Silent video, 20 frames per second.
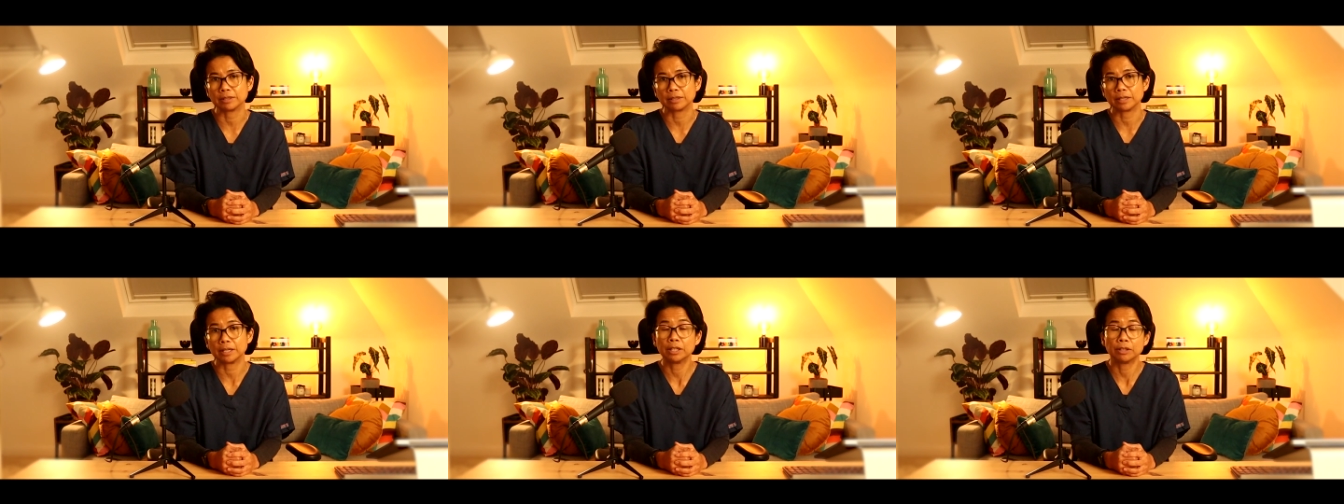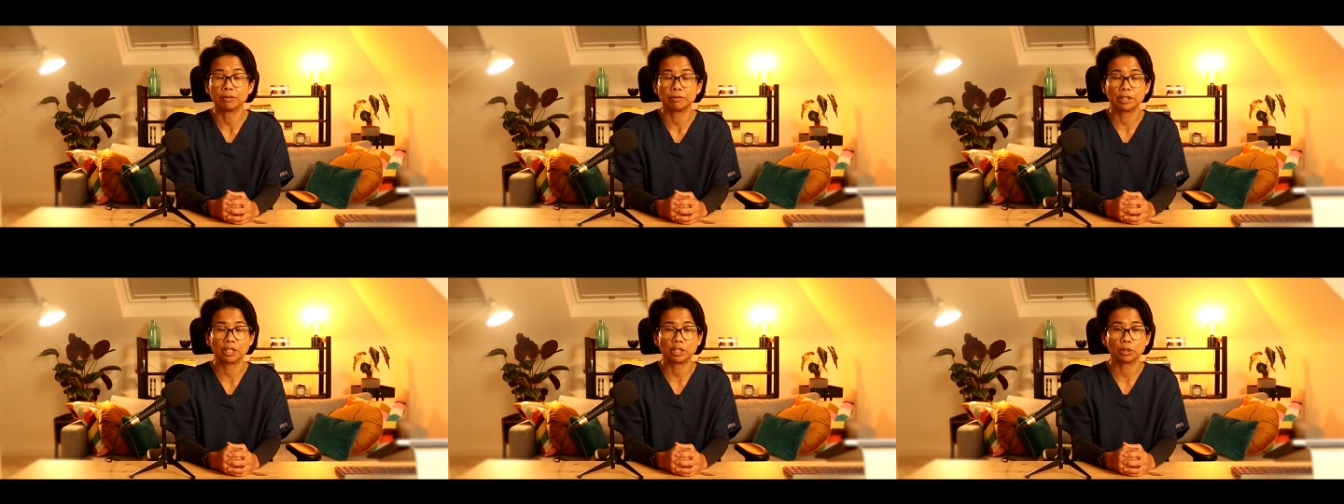
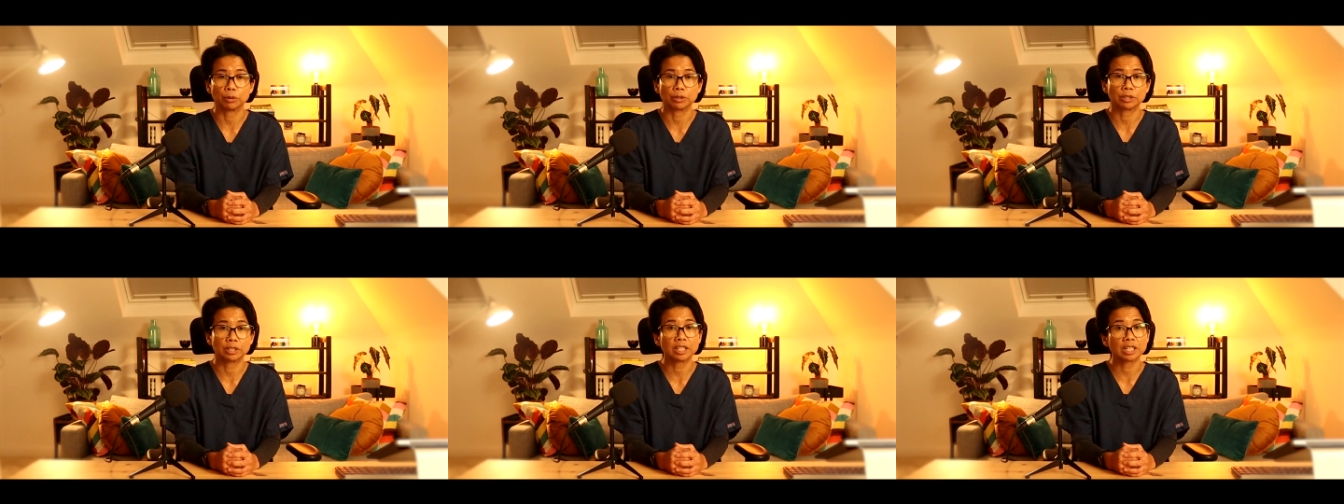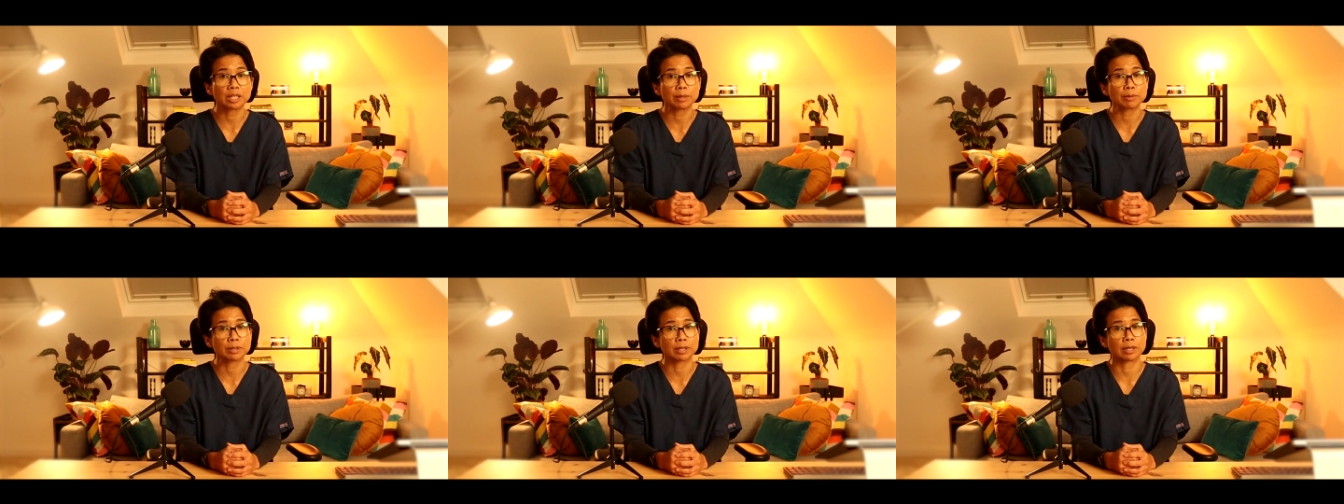individual
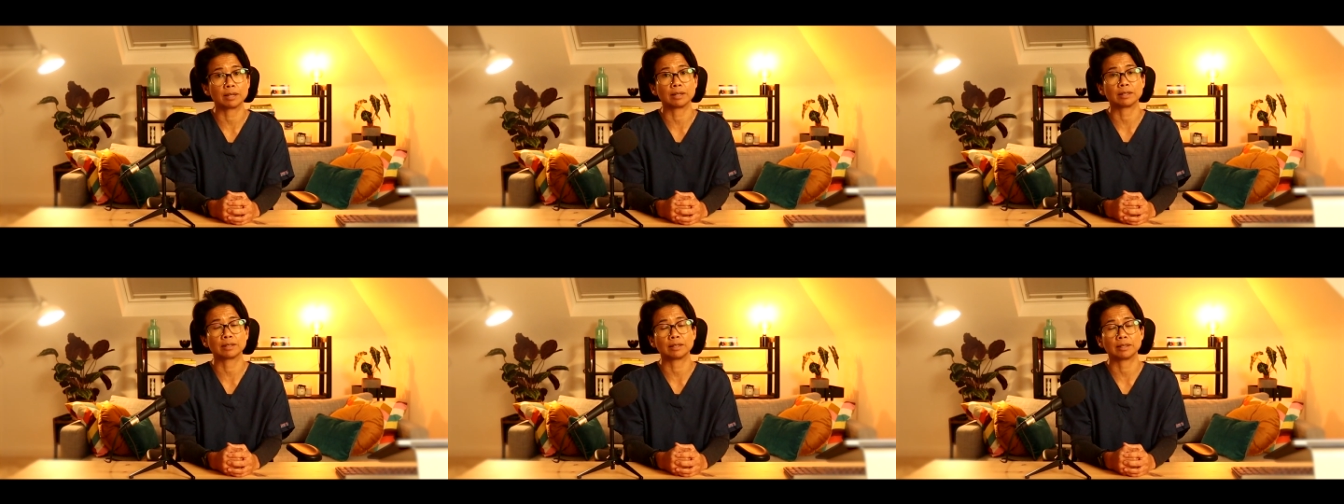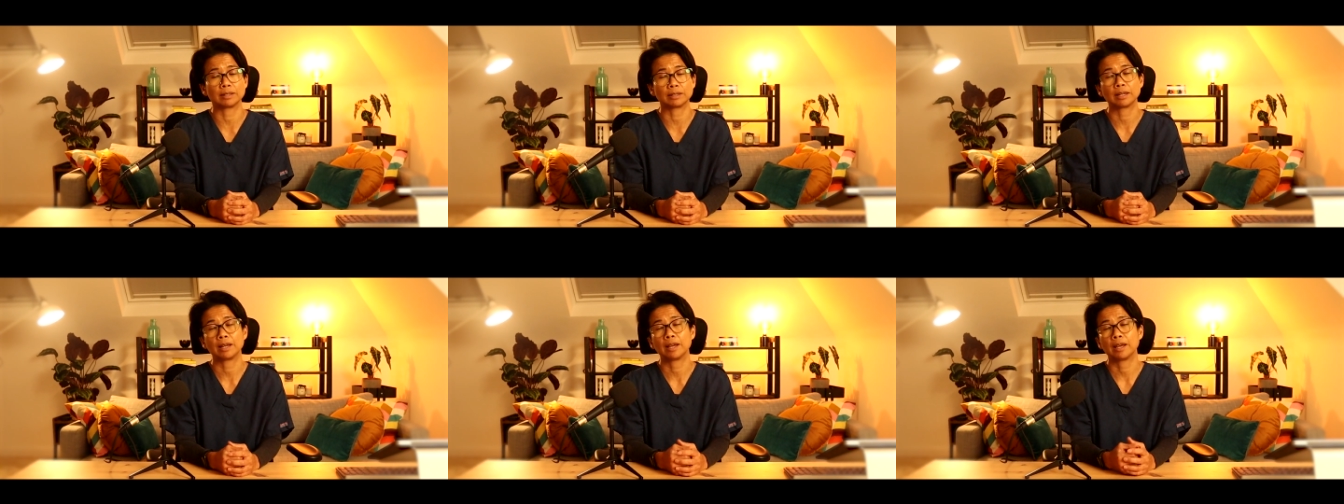
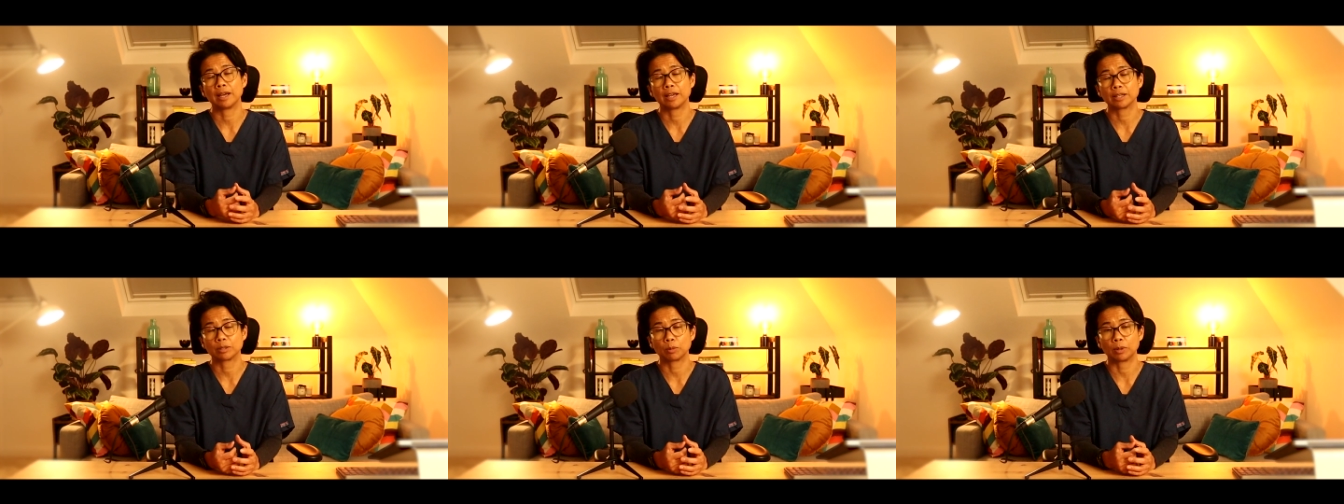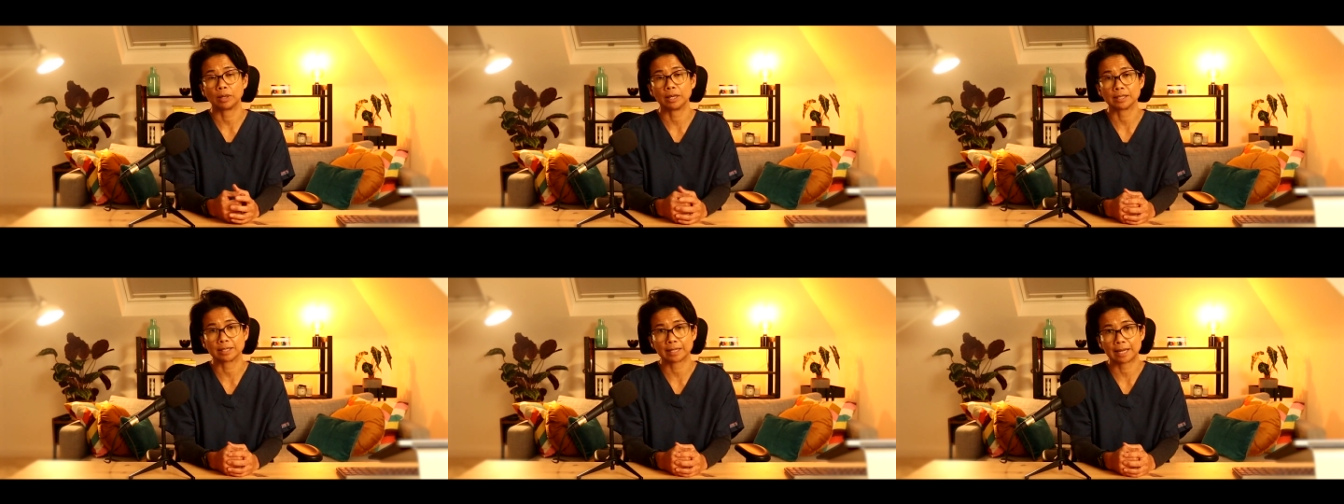circumstances as
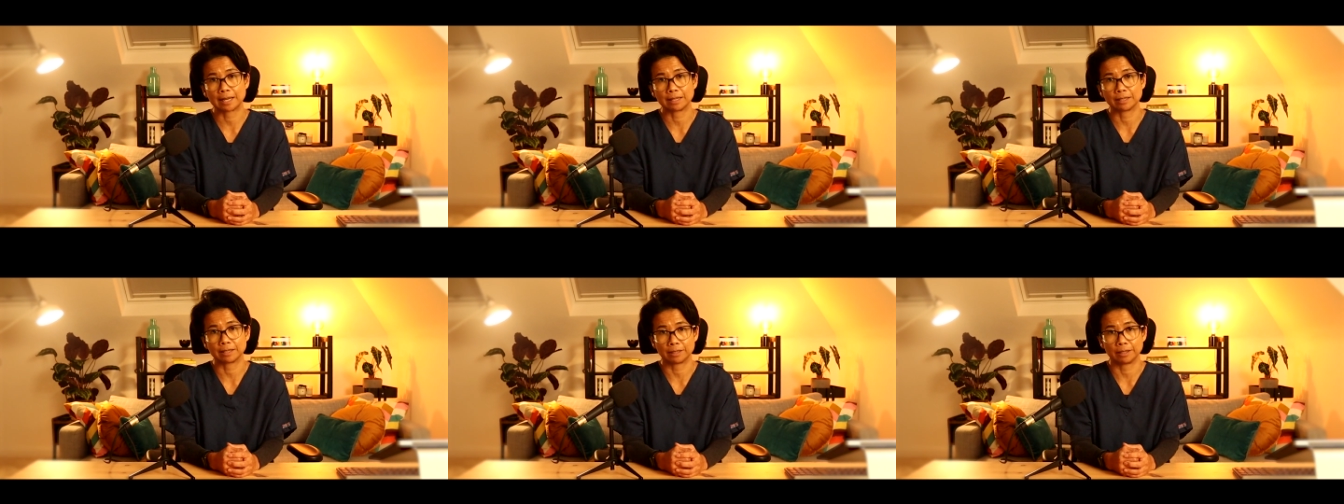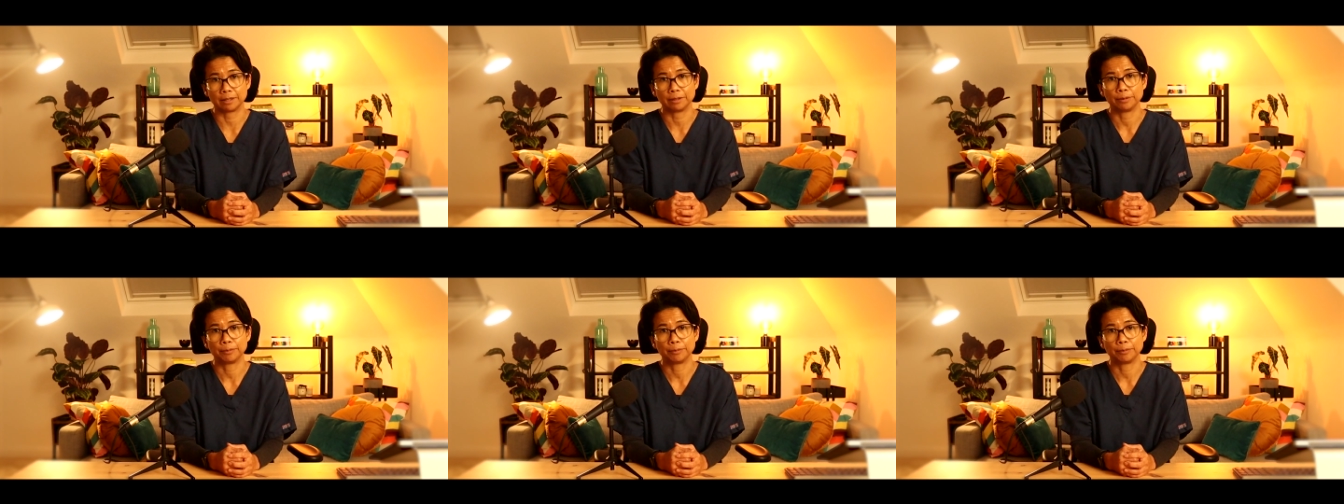well as cancer.